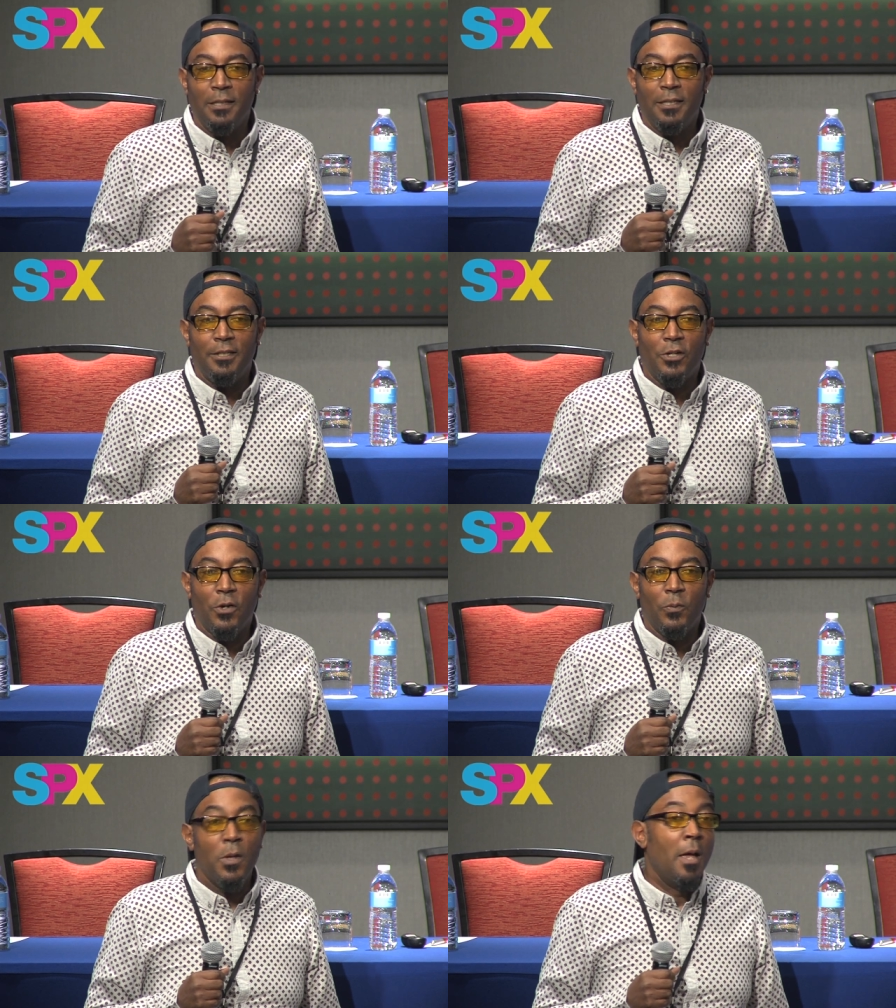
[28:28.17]
You
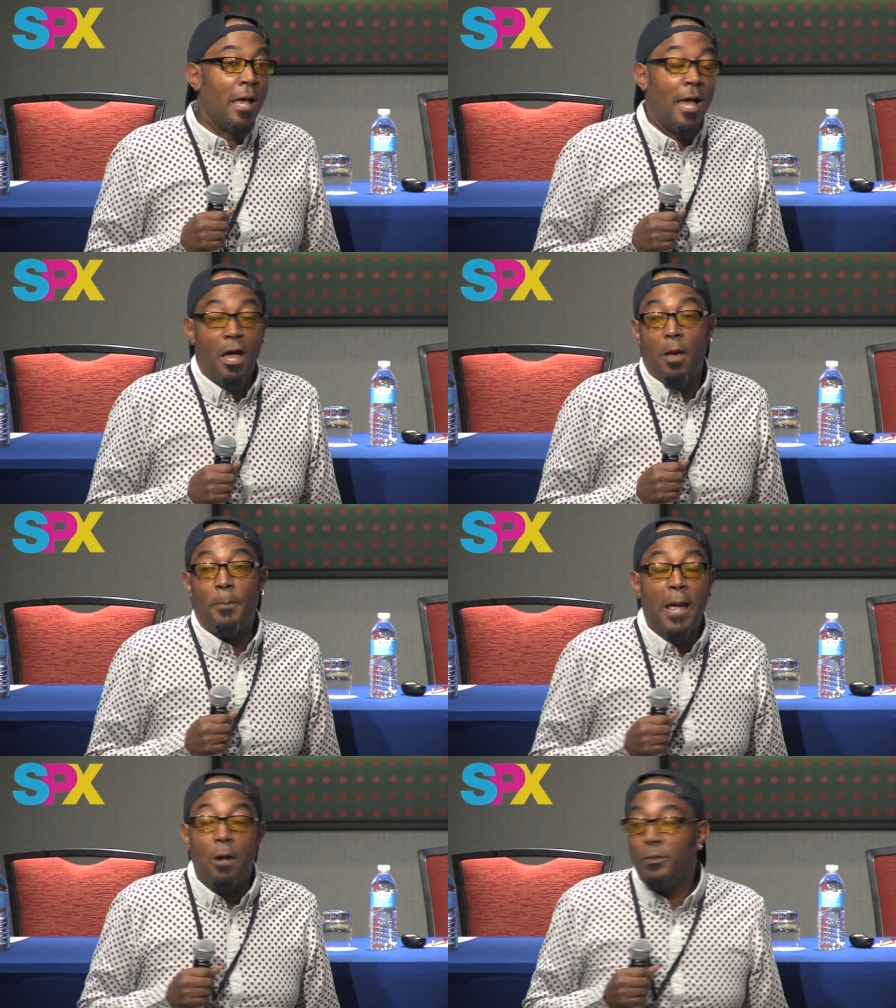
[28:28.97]
know,
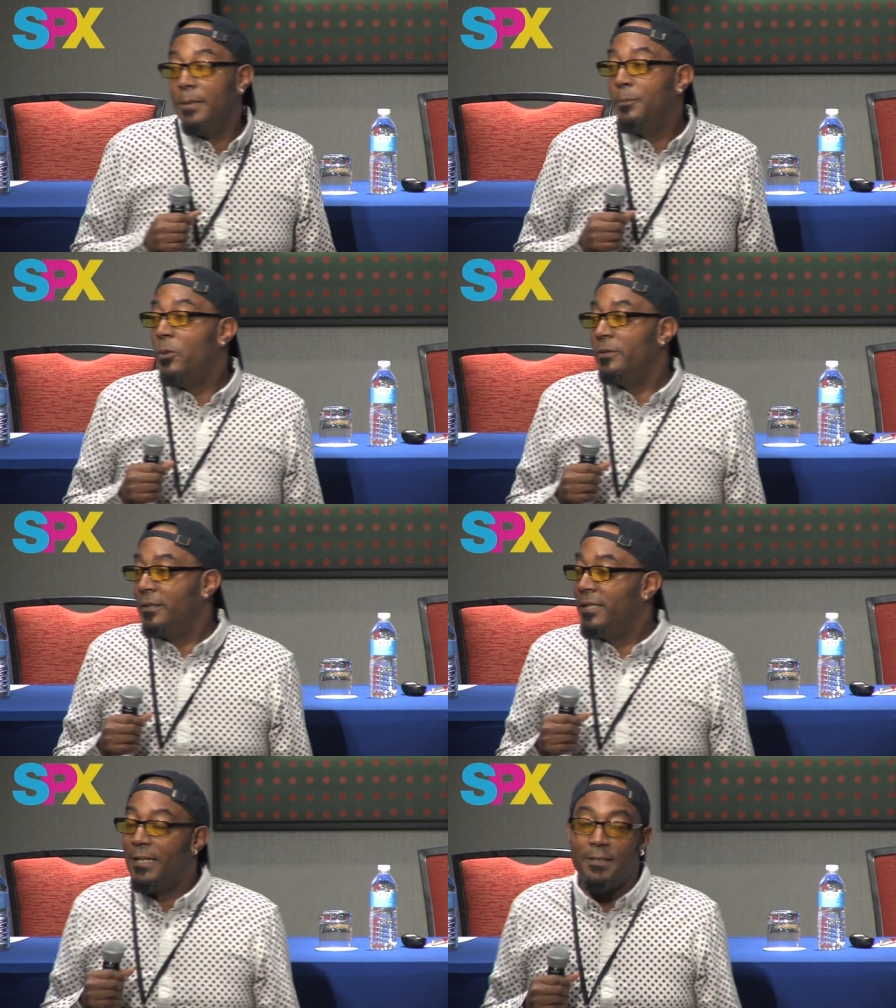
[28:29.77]
apparently
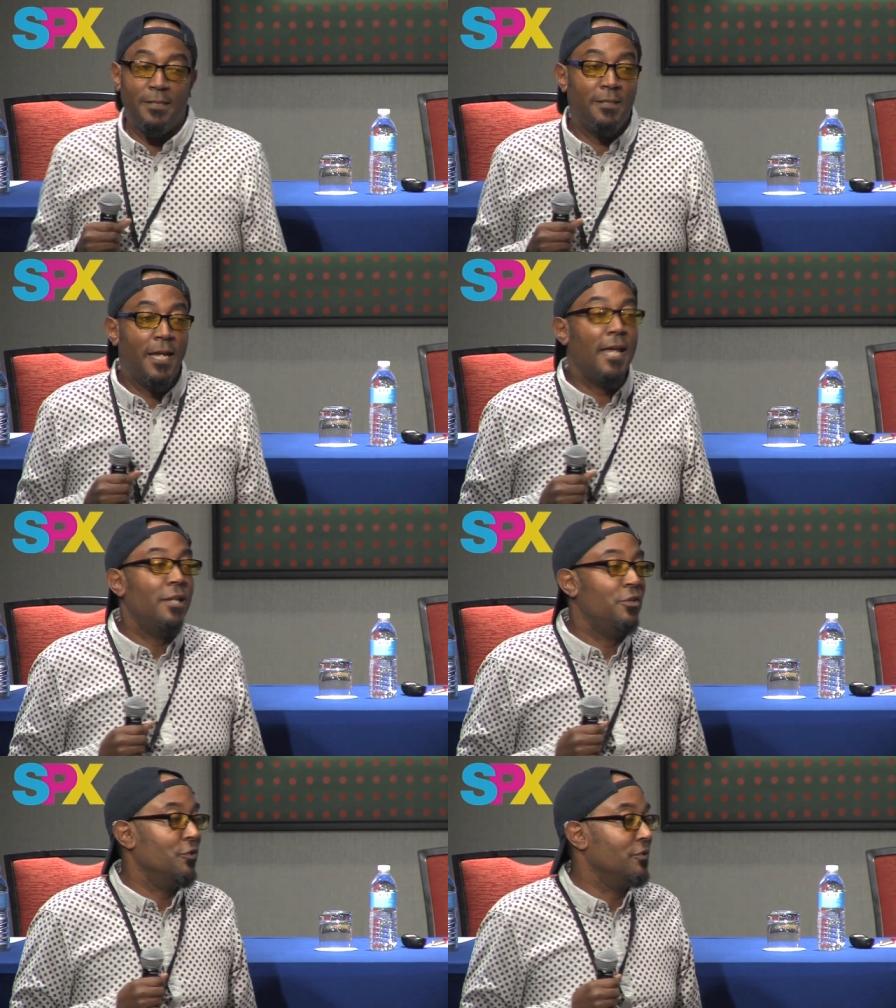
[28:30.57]
putting kids in
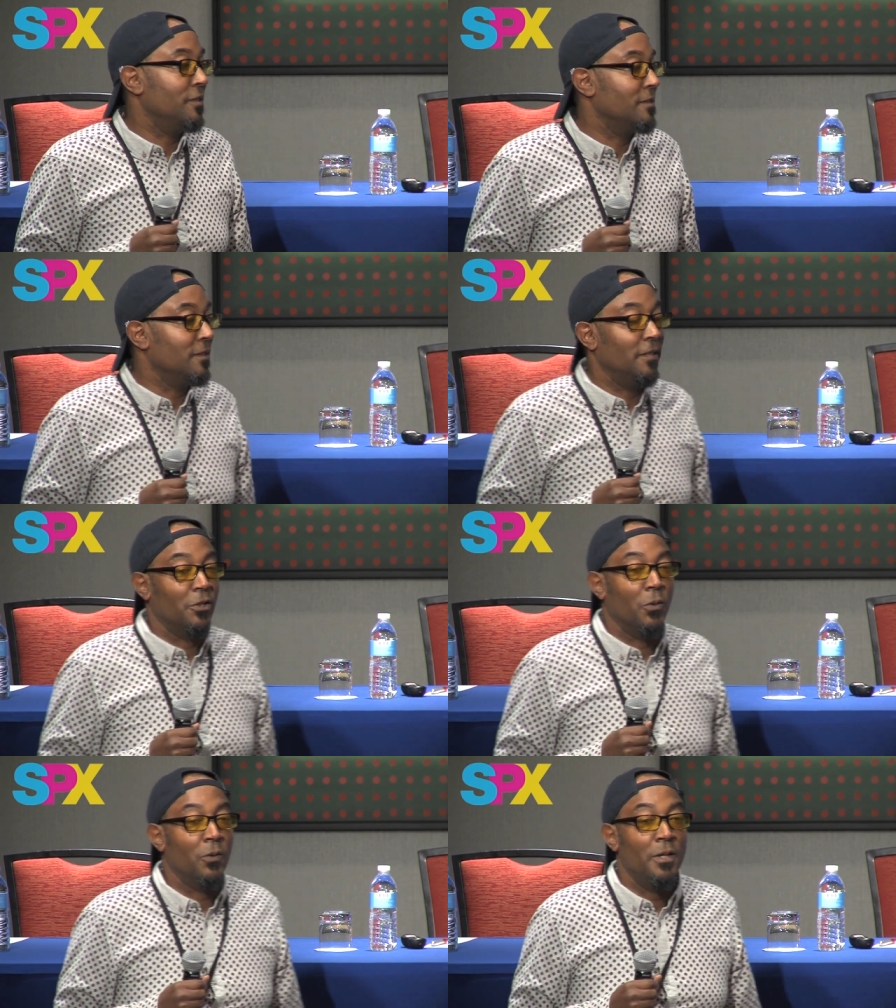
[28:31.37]
cages is
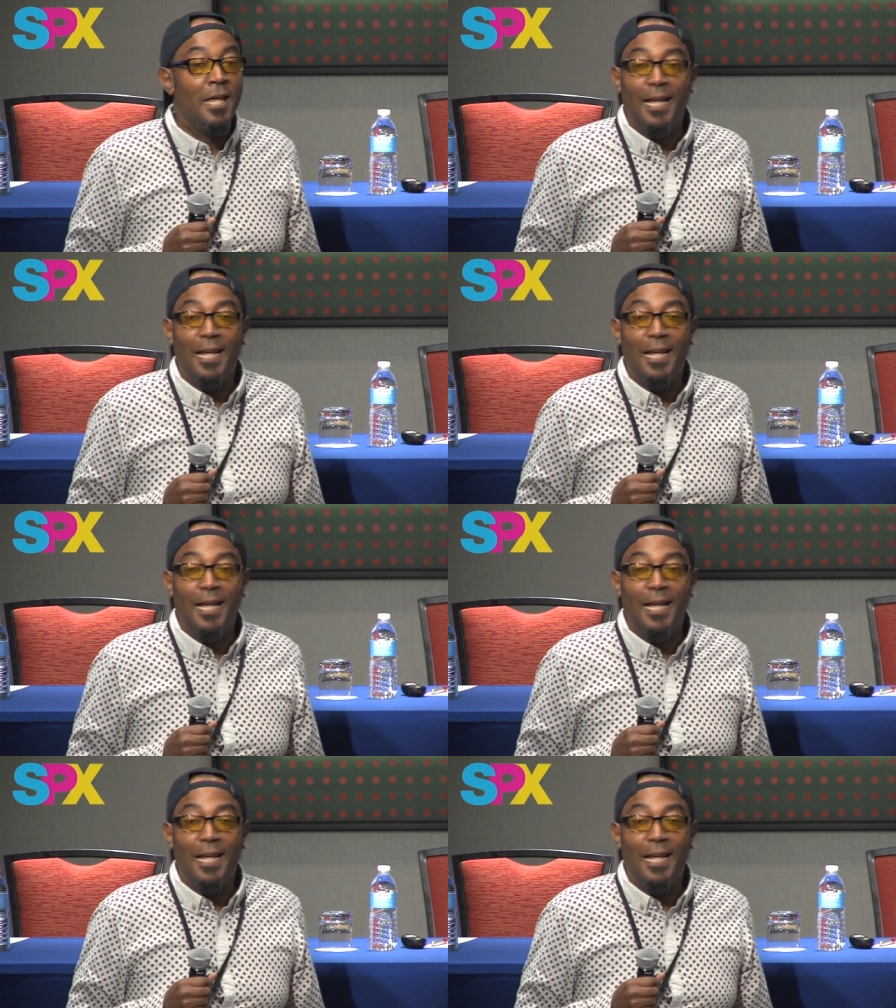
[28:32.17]
legal.